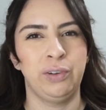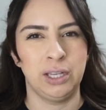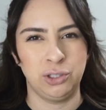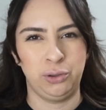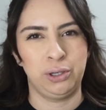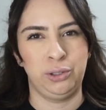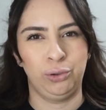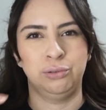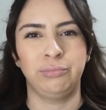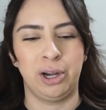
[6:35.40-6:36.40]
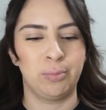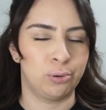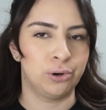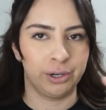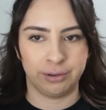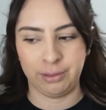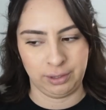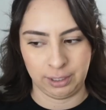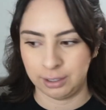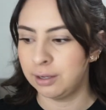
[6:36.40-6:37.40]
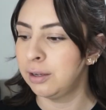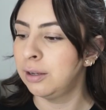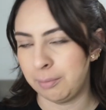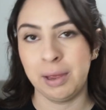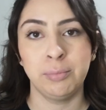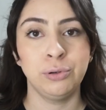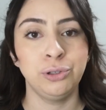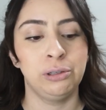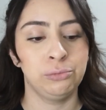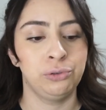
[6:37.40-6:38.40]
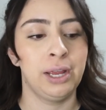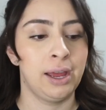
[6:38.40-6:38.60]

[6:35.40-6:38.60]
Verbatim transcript: fit into their little airport thing. Baboon to the Moon